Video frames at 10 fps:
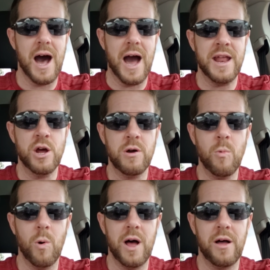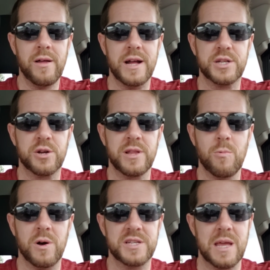I didn't know him well and
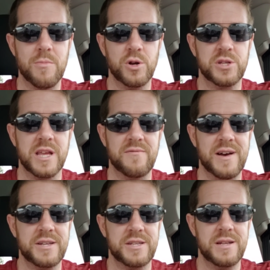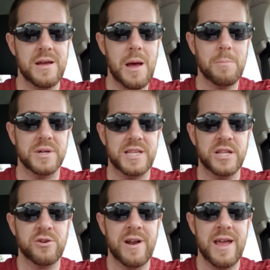certainly wasn't emotionally invested, but the
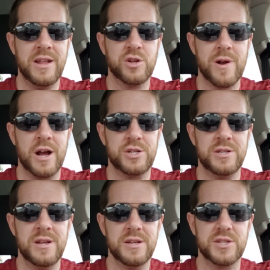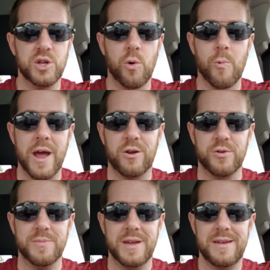interaction still
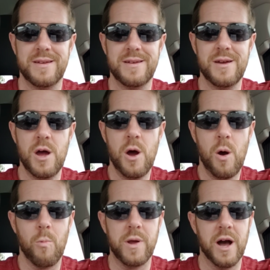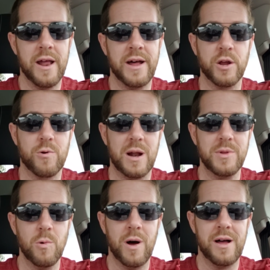rankled me. We got on
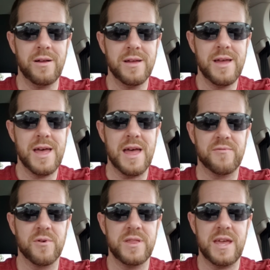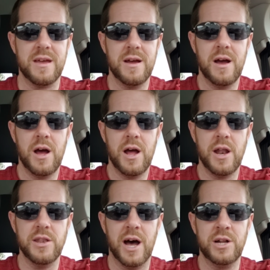incredibly well, and for the
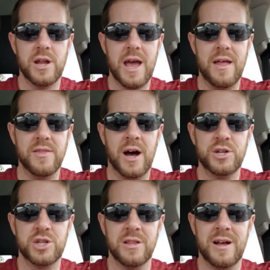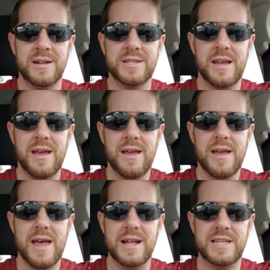nonchalance
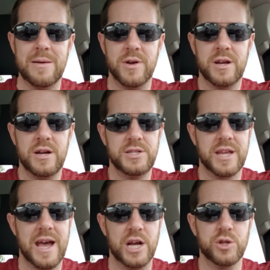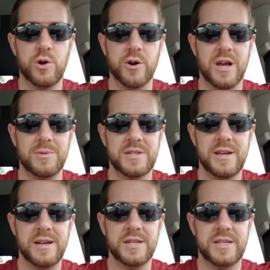endemic to casual hookups,
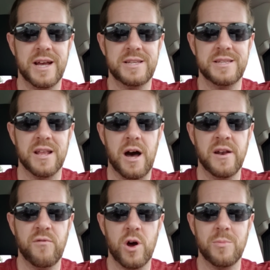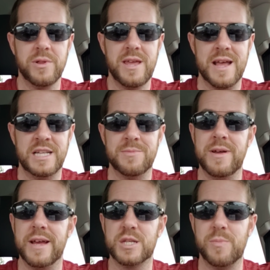sex is an unavoidably
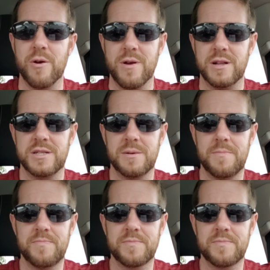intimate experience.